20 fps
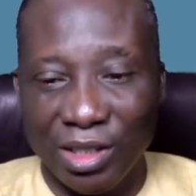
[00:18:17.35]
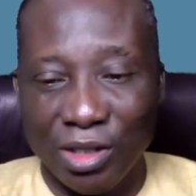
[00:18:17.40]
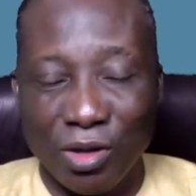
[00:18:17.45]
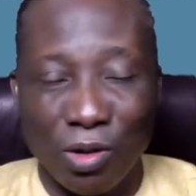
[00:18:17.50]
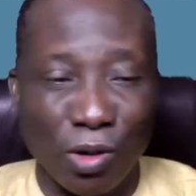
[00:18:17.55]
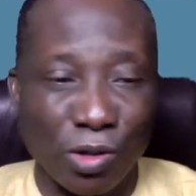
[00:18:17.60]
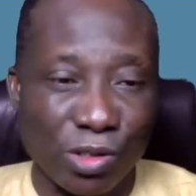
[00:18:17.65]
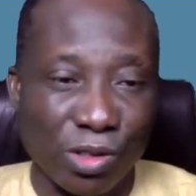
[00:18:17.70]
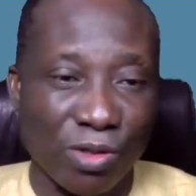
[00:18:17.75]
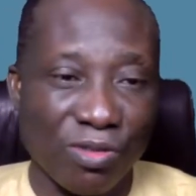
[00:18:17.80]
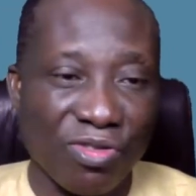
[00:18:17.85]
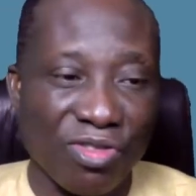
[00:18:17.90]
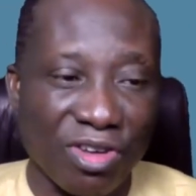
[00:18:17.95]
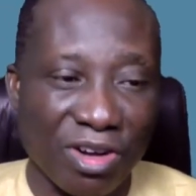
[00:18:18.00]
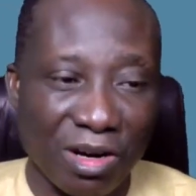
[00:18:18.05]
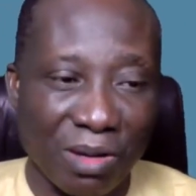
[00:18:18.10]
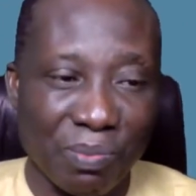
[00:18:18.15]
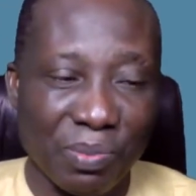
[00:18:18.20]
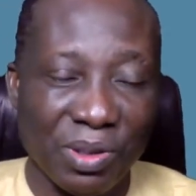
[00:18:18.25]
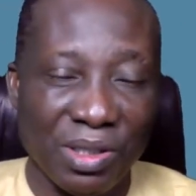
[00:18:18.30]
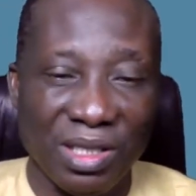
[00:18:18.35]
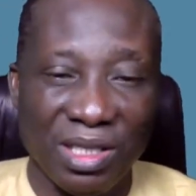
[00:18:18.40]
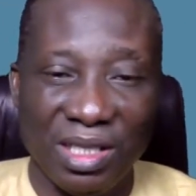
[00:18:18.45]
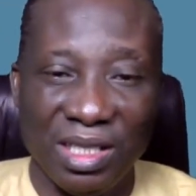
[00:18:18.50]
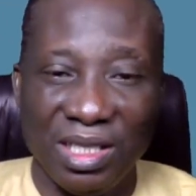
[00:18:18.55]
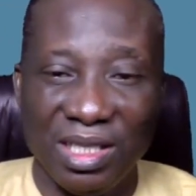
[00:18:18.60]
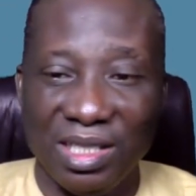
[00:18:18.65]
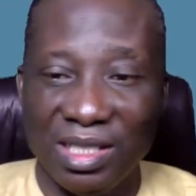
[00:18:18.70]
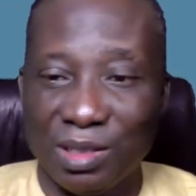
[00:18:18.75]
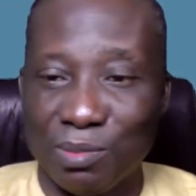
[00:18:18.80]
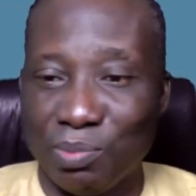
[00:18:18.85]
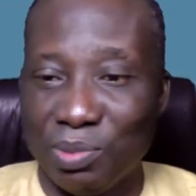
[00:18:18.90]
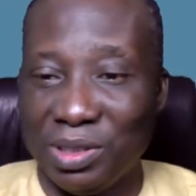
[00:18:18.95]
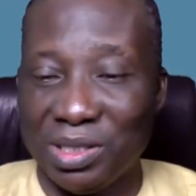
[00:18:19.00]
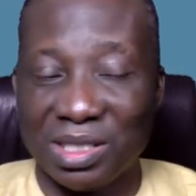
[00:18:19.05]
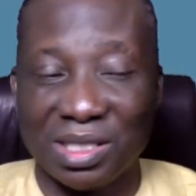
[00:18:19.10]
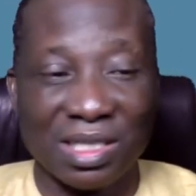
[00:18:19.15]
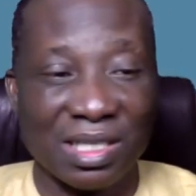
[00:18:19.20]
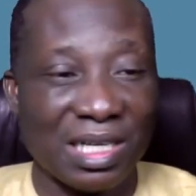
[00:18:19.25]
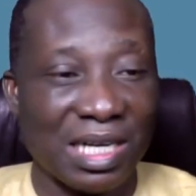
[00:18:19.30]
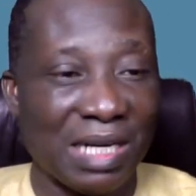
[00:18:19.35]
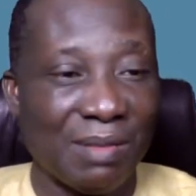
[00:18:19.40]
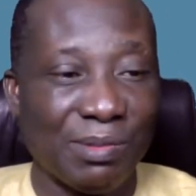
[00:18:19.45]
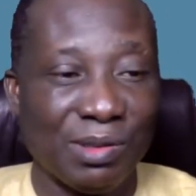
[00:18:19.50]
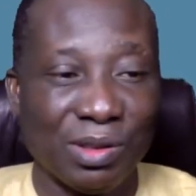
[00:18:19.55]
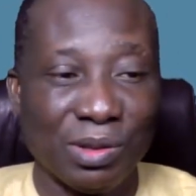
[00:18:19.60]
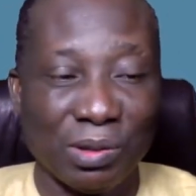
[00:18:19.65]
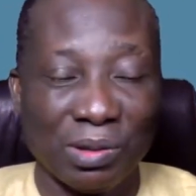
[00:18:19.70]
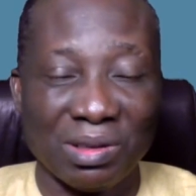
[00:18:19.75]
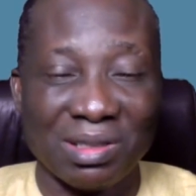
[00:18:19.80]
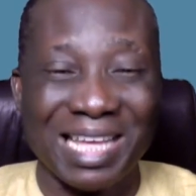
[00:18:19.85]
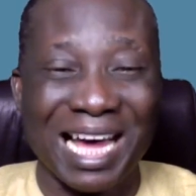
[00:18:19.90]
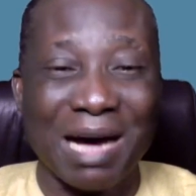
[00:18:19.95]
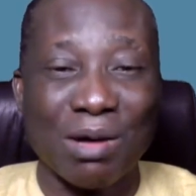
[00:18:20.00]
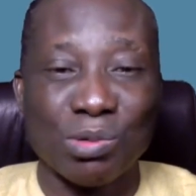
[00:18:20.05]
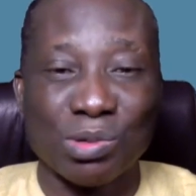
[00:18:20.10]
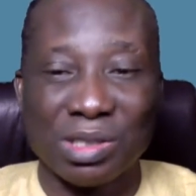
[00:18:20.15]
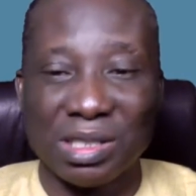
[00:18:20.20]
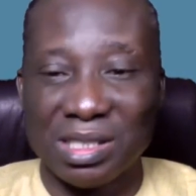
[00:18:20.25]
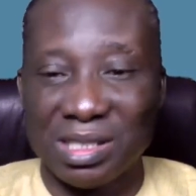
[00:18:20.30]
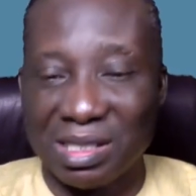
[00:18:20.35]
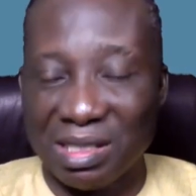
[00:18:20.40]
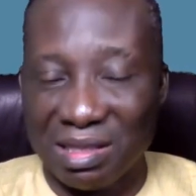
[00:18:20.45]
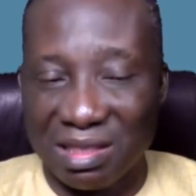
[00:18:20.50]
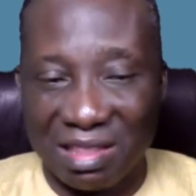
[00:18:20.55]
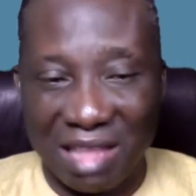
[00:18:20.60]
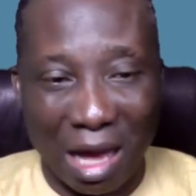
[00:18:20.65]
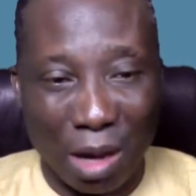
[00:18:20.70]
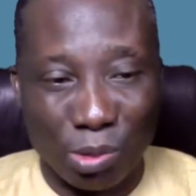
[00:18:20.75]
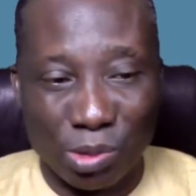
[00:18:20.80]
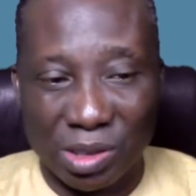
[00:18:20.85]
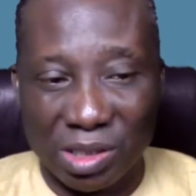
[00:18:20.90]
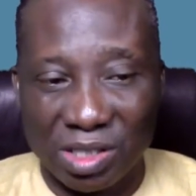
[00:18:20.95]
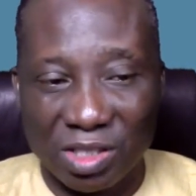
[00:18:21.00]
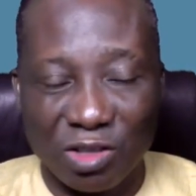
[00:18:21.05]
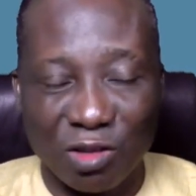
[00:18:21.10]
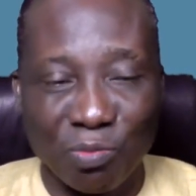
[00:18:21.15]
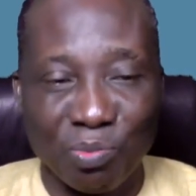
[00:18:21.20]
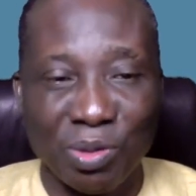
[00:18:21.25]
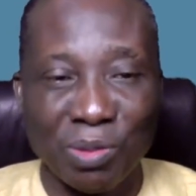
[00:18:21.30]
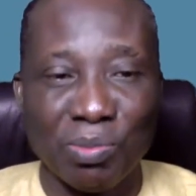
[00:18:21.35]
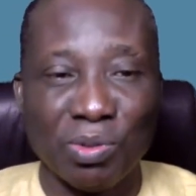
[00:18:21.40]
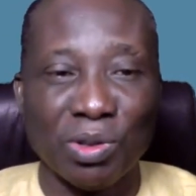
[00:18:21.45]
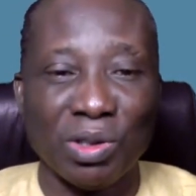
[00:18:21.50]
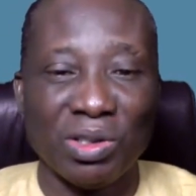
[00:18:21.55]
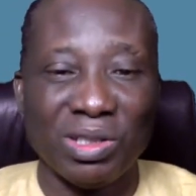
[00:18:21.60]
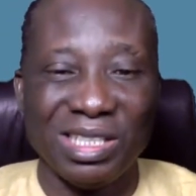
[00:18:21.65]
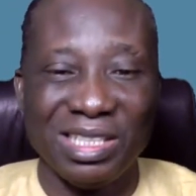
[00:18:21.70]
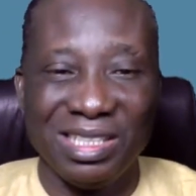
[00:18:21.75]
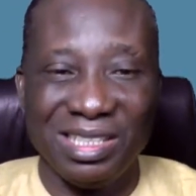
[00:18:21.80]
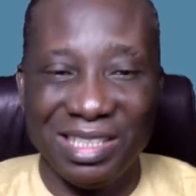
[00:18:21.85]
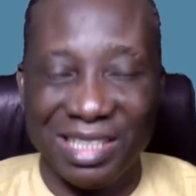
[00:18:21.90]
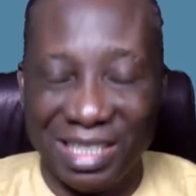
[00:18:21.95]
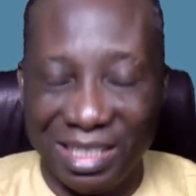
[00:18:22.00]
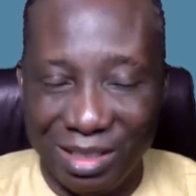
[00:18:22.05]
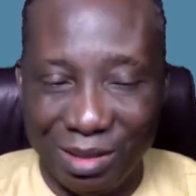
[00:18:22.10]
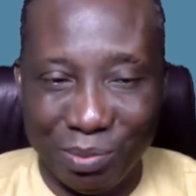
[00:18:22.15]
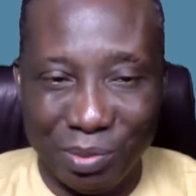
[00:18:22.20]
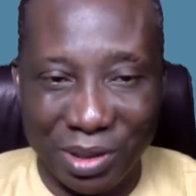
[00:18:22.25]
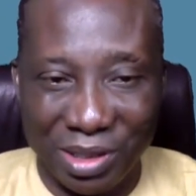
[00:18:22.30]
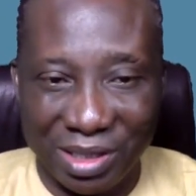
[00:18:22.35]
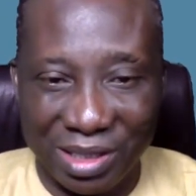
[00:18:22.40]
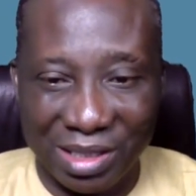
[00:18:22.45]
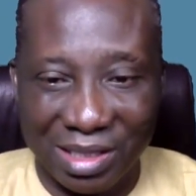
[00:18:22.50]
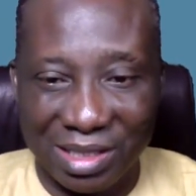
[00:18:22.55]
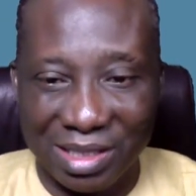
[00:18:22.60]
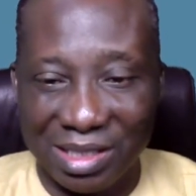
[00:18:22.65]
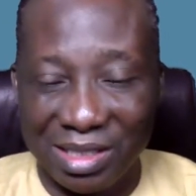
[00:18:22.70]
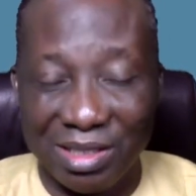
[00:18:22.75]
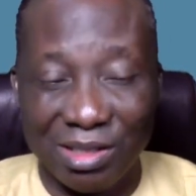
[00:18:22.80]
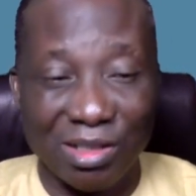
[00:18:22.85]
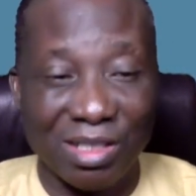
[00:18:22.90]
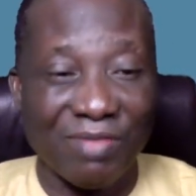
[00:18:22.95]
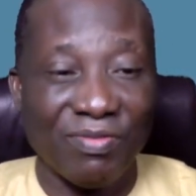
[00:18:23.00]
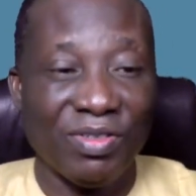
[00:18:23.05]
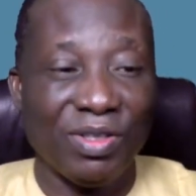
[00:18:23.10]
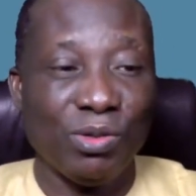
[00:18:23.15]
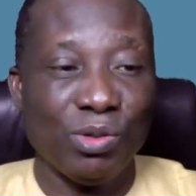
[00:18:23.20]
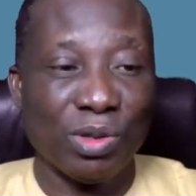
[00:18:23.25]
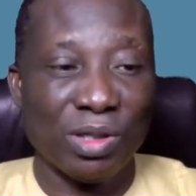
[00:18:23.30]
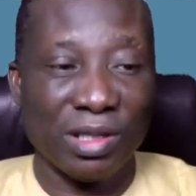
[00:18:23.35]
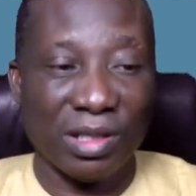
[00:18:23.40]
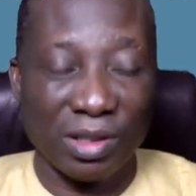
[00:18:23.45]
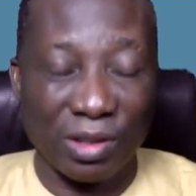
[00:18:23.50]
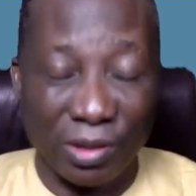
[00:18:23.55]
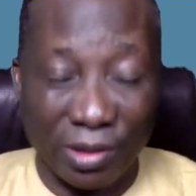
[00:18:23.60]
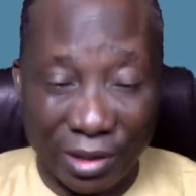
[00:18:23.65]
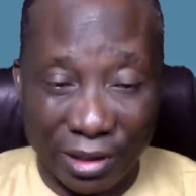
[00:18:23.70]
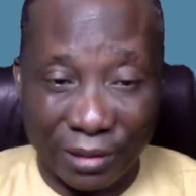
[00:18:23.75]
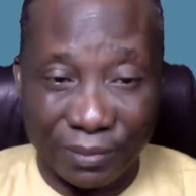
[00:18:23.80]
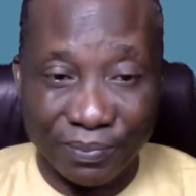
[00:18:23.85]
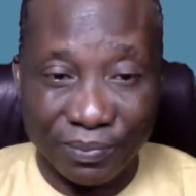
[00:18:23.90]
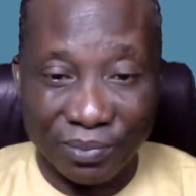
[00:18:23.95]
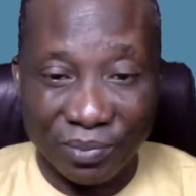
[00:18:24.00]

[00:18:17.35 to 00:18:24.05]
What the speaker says: ozone therapy is prescribed to thousands and thousands of people on a daily basis in every nook and corner.